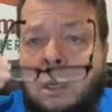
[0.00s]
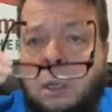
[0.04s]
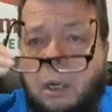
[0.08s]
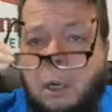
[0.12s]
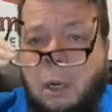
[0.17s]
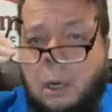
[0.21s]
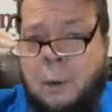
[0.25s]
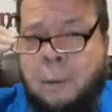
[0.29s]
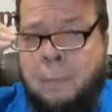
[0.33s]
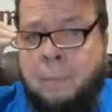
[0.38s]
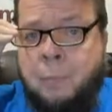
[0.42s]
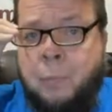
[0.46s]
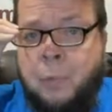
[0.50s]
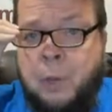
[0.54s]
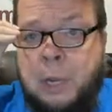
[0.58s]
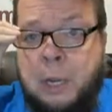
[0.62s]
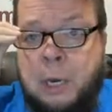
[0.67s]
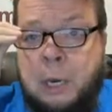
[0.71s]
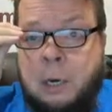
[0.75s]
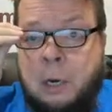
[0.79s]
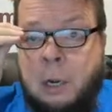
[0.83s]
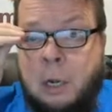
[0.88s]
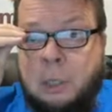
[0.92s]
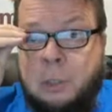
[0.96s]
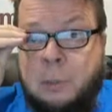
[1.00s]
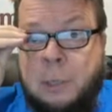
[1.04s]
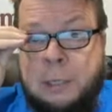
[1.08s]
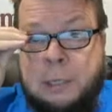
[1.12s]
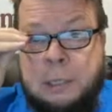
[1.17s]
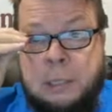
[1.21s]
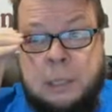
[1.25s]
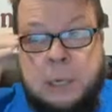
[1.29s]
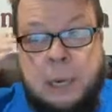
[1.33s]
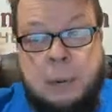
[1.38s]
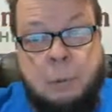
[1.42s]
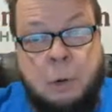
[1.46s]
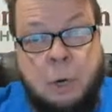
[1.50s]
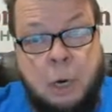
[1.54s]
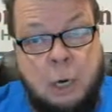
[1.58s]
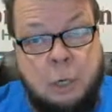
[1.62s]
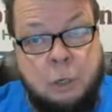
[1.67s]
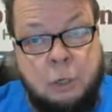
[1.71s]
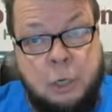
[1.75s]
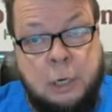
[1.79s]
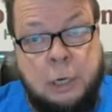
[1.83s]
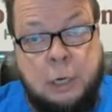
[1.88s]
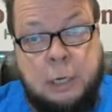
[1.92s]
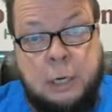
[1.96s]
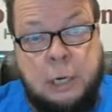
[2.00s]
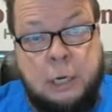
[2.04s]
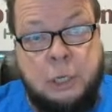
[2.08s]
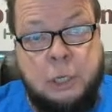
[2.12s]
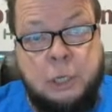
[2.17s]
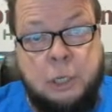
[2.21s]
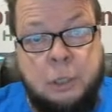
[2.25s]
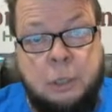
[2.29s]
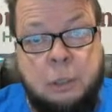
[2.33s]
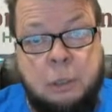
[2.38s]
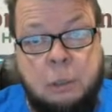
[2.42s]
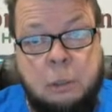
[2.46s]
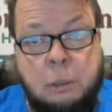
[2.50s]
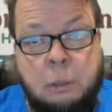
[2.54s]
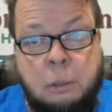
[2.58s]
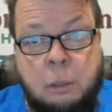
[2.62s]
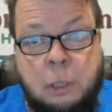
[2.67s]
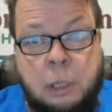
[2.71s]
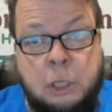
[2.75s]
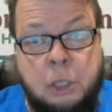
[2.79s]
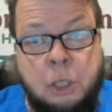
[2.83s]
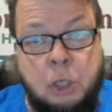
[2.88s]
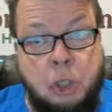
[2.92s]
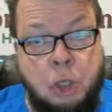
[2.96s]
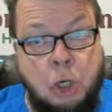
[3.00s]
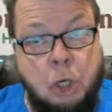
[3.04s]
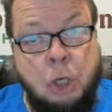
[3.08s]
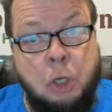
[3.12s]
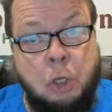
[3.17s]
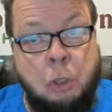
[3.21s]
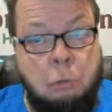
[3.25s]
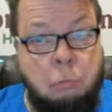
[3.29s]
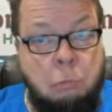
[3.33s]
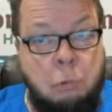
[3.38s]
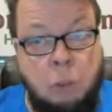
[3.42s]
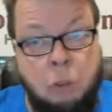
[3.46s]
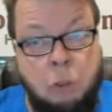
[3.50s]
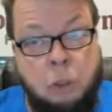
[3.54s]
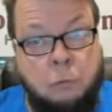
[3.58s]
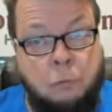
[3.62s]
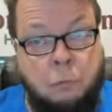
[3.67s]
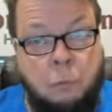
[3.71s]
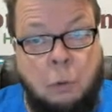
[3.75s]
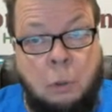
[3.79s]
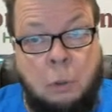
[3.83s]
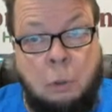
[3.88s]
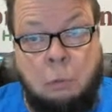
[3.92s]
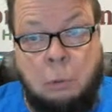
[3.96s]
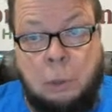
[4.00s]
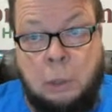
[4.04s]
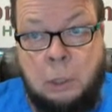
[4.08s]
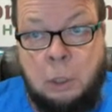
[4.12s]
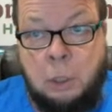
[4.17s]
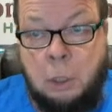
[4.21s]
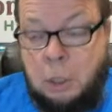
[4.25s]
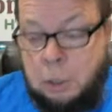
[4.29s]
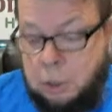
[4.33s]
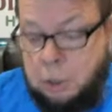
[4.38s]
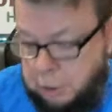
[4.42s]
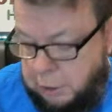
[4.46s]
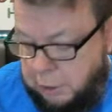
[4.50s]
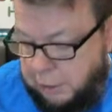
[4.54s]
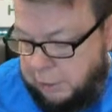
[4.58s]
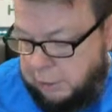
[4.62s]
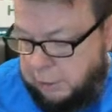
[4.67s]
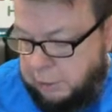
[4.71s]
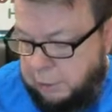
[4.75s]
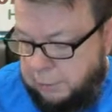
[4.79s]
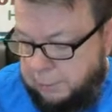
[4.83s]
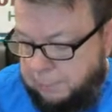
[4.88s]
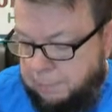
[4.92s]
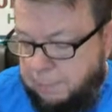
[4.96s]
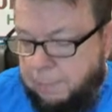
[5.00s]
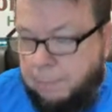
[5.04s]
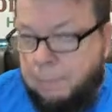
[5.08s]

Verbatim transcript: Um, and it also has the same contraindications, so things you shouldn't use it for in dogs and cats.